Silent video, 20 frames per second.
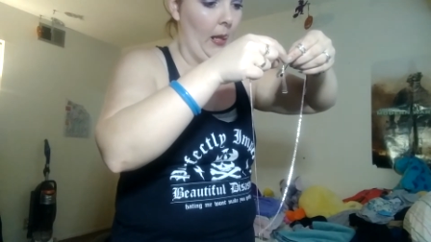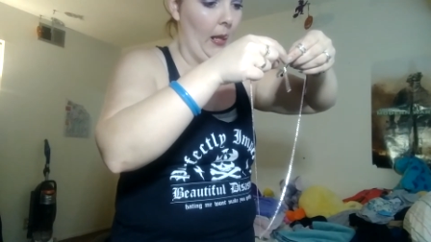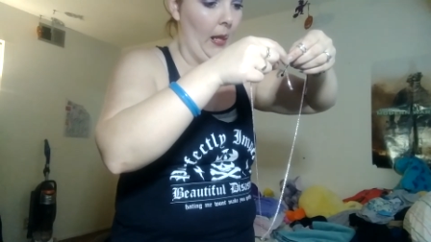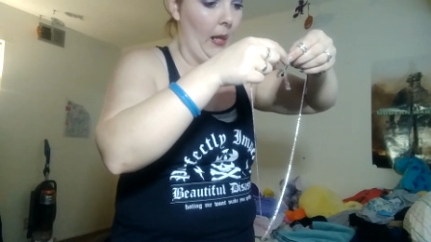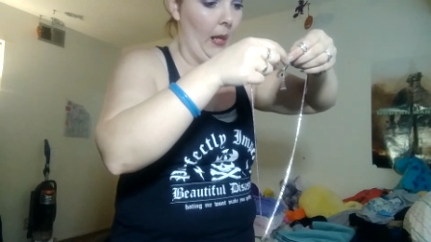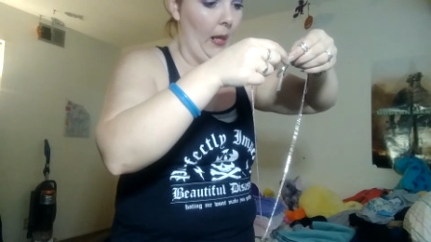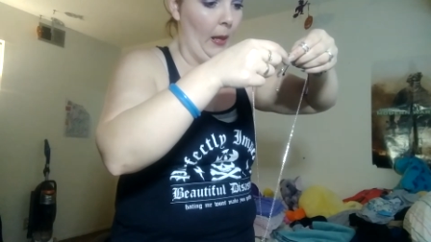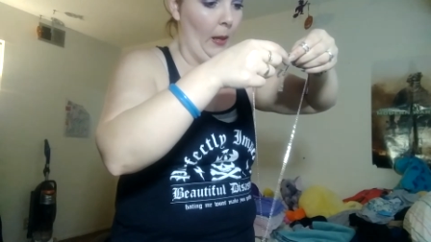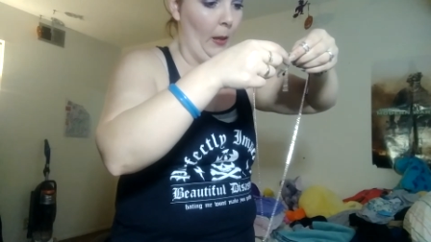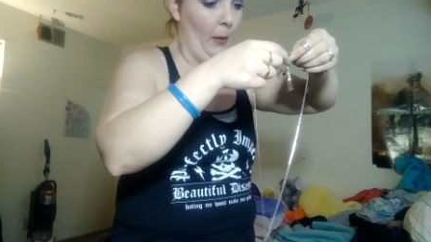
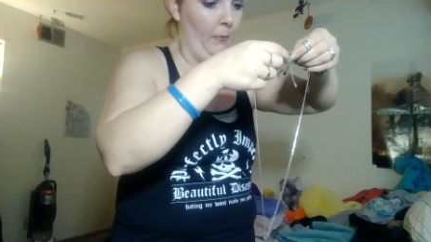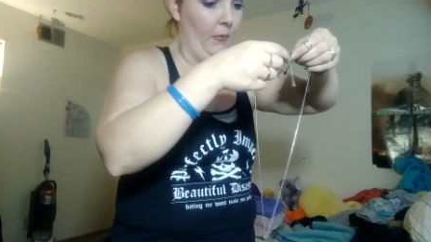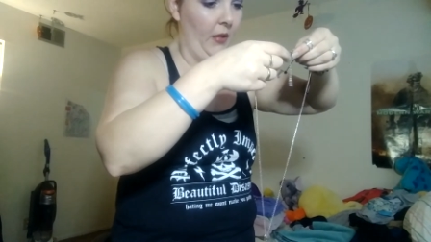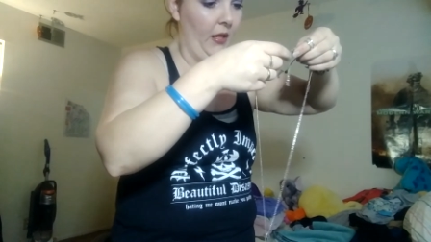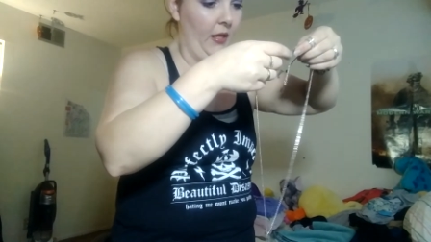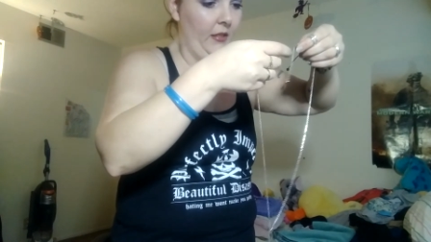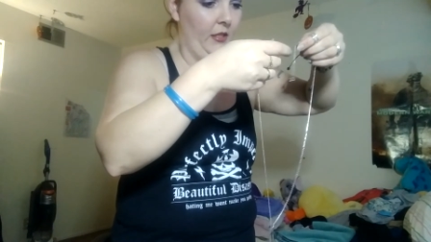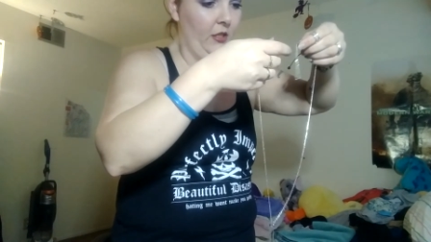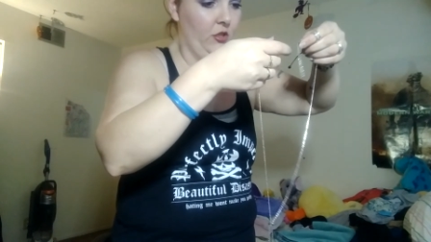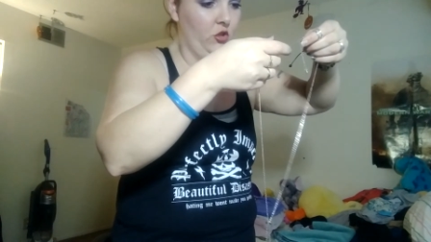um,
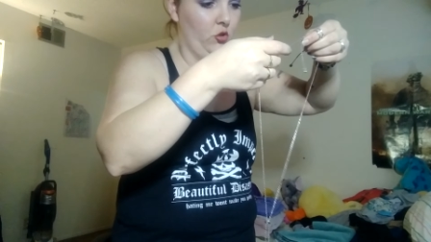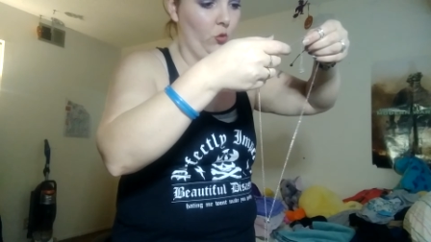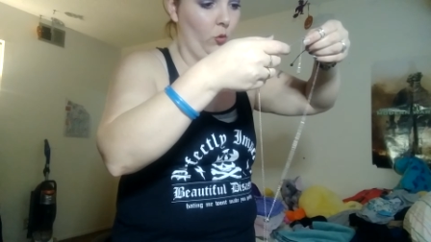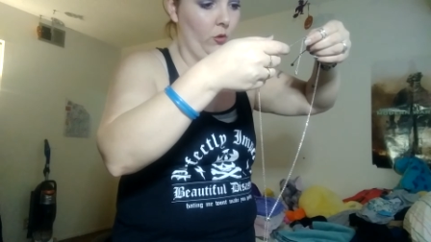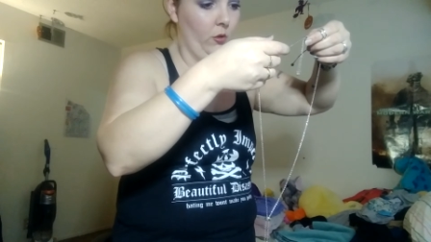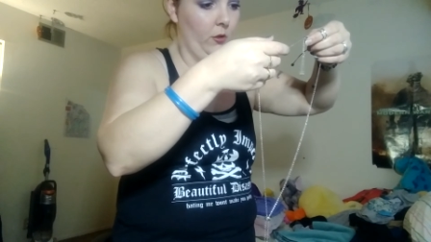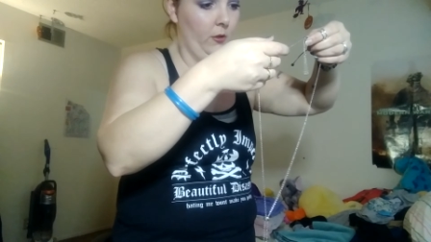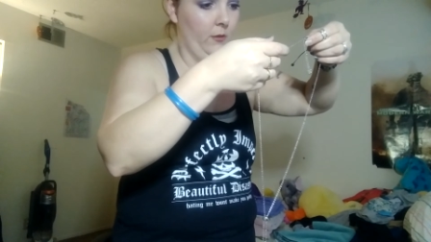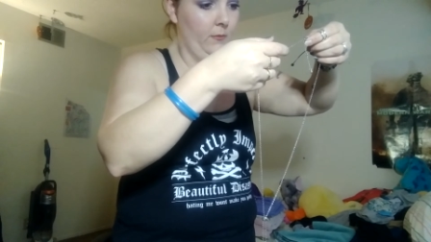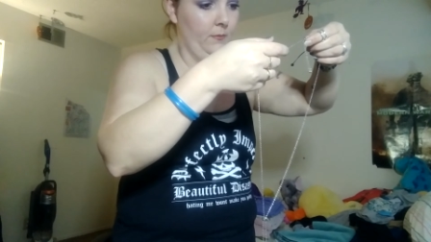any
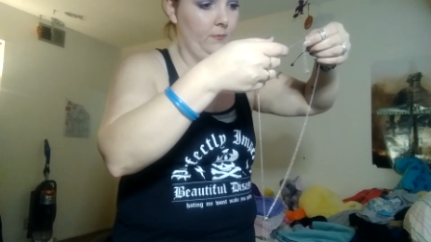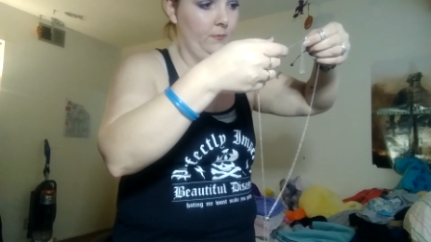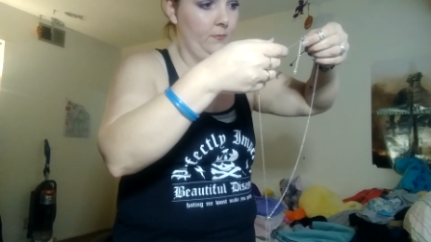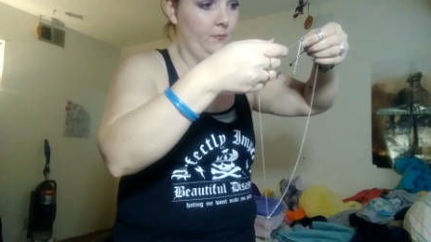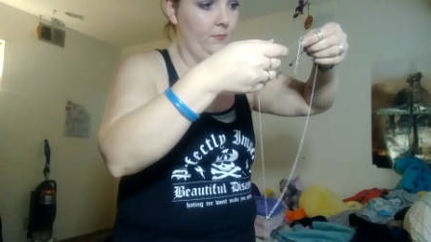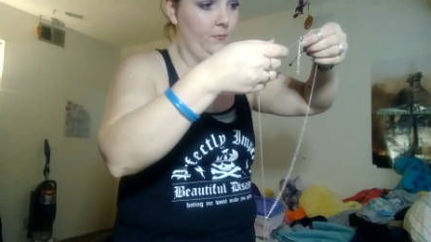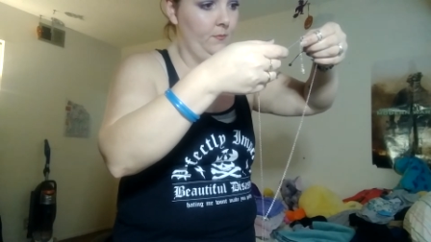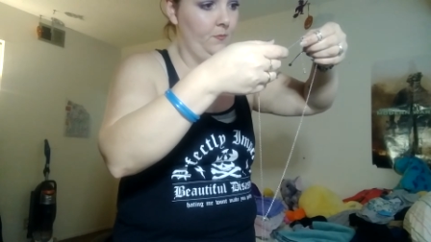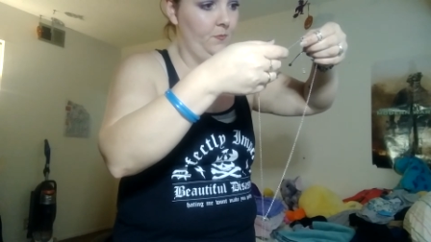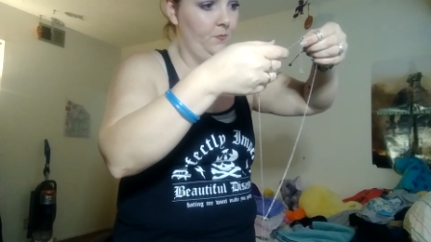shorter.
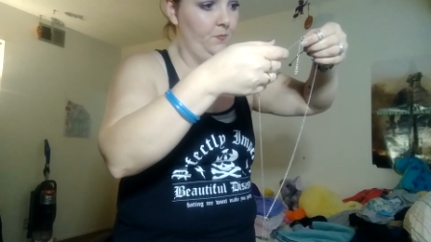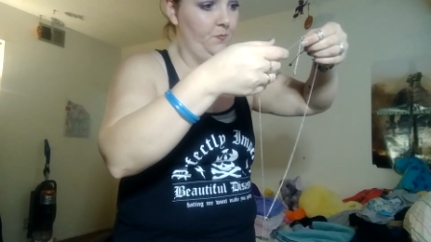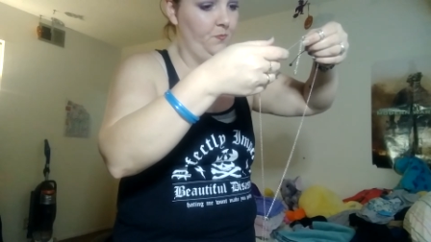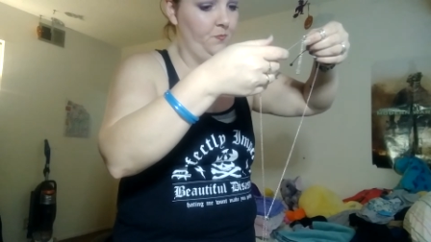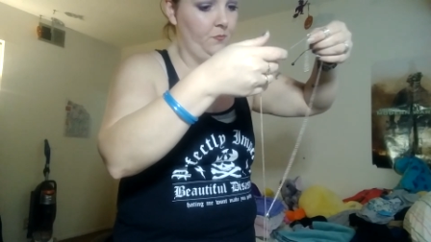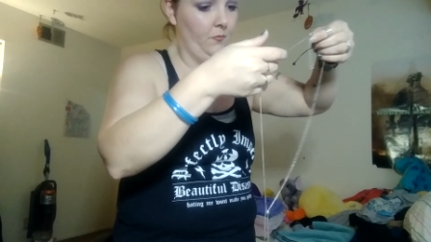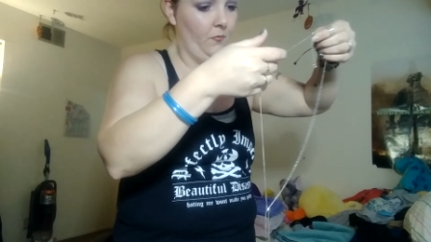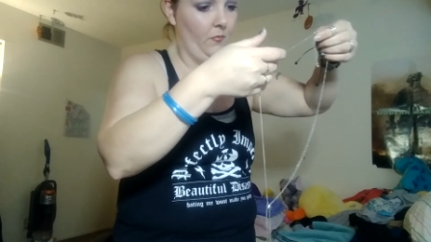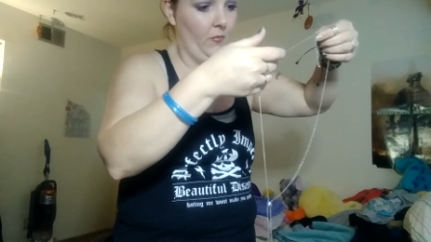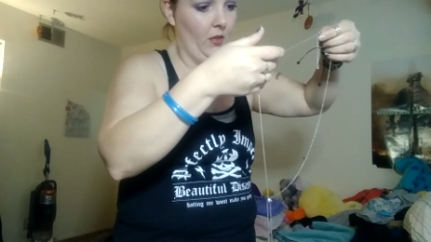
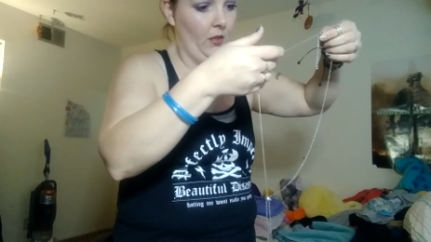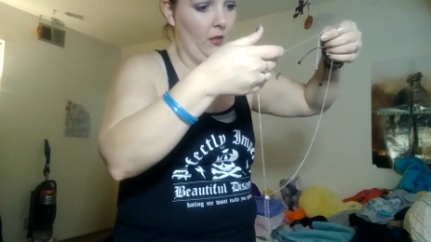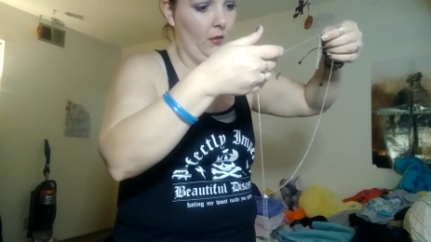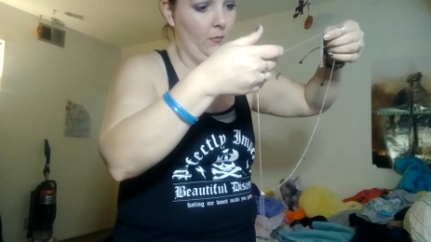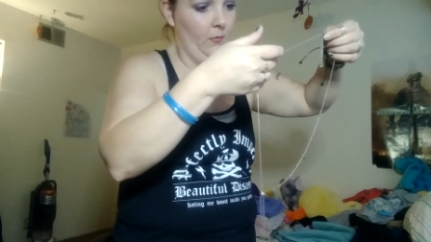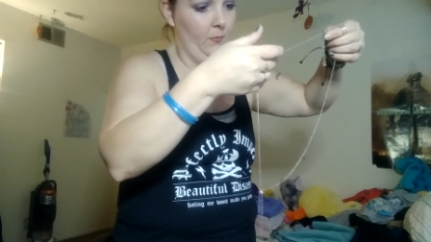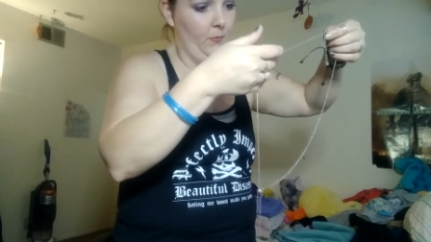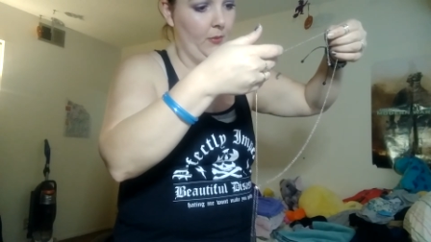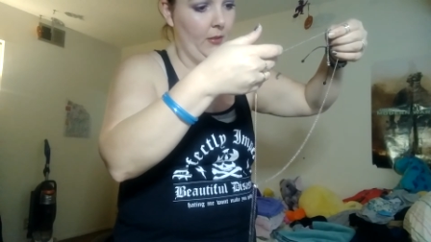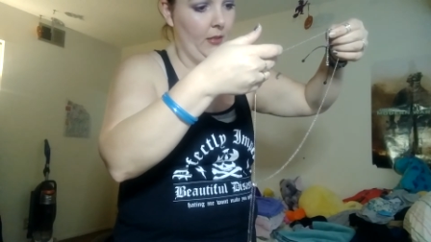
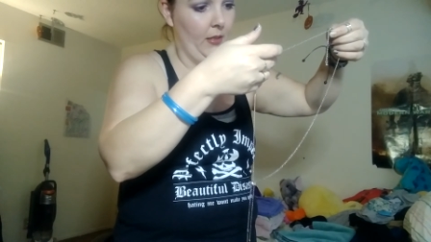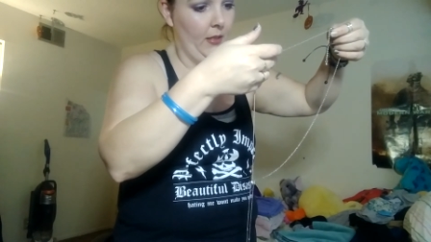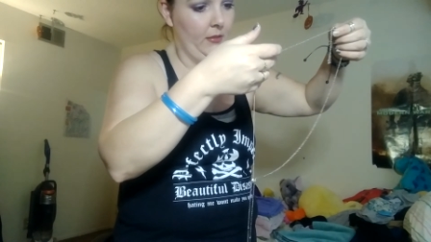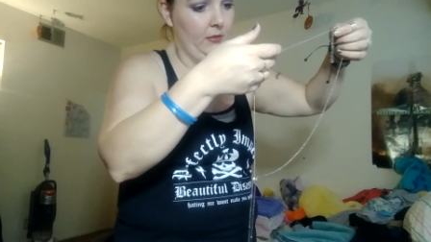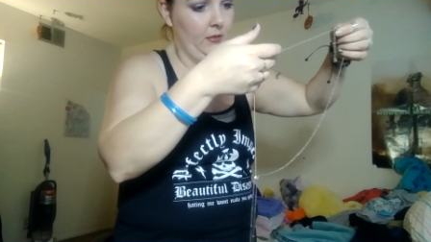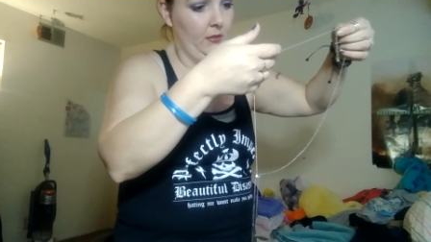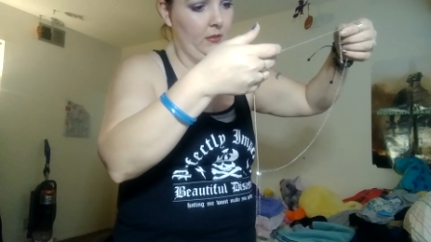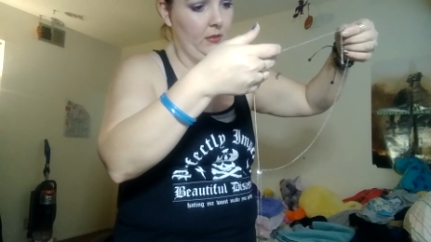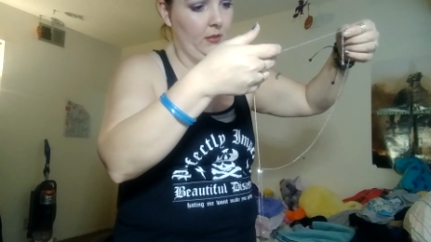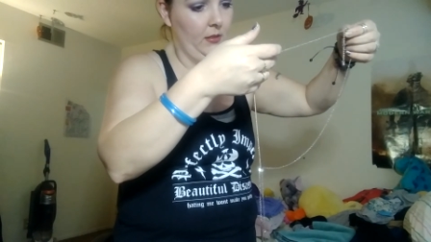
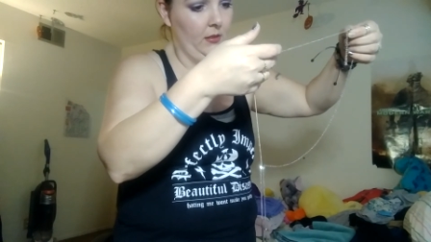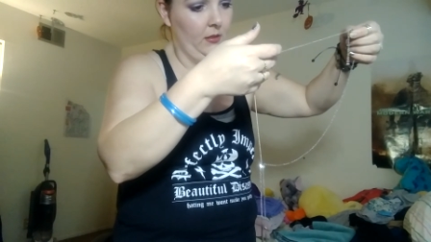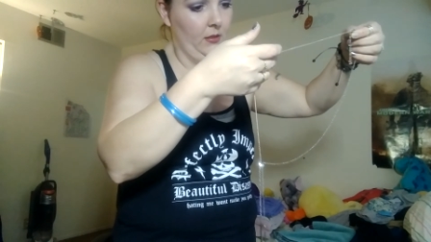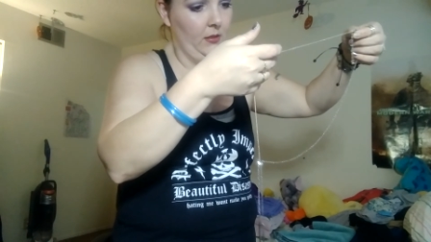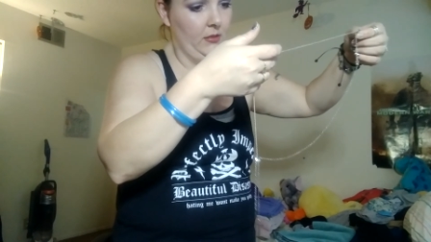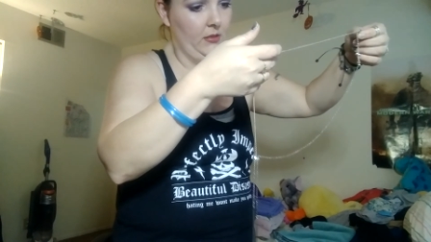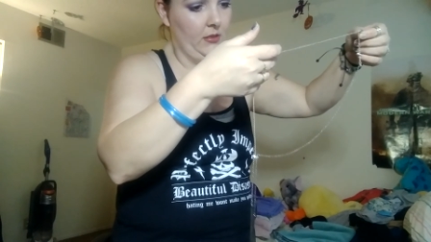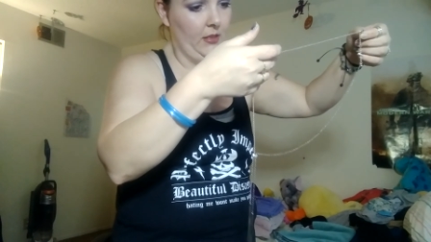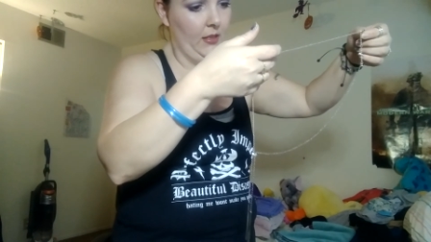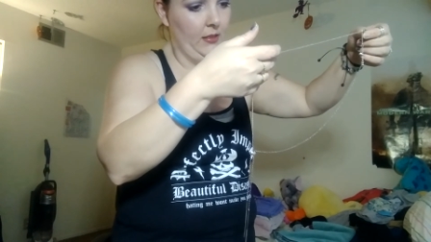But it
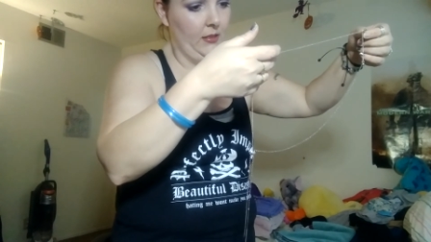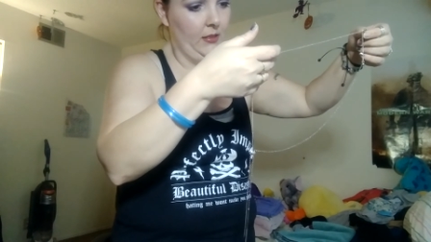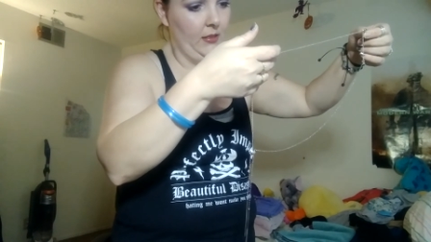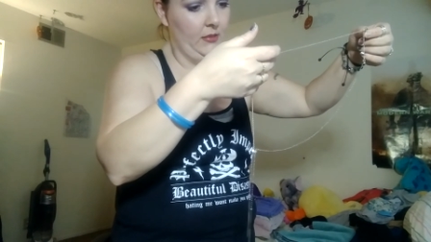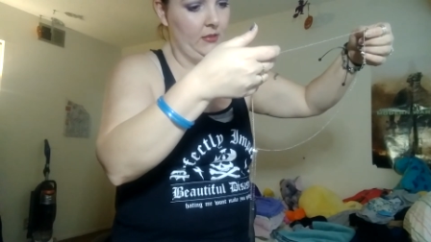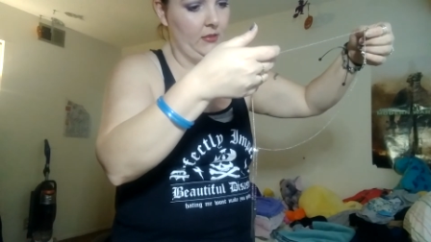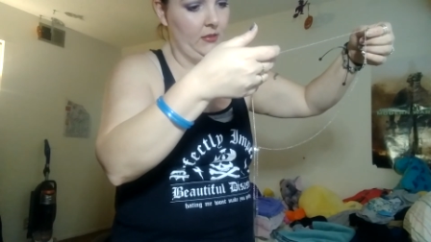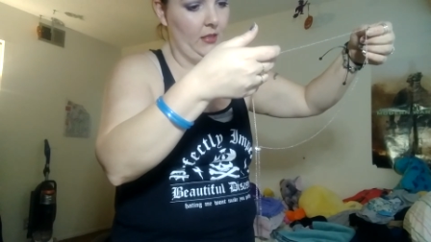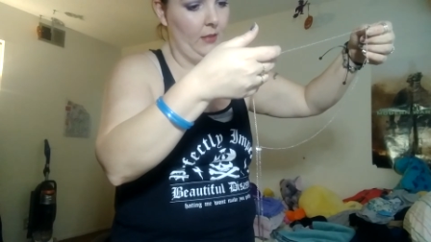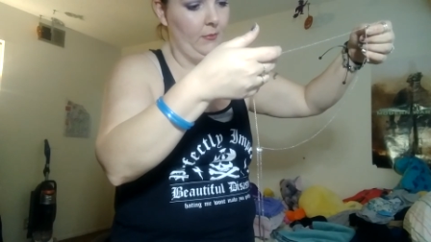looks like this is,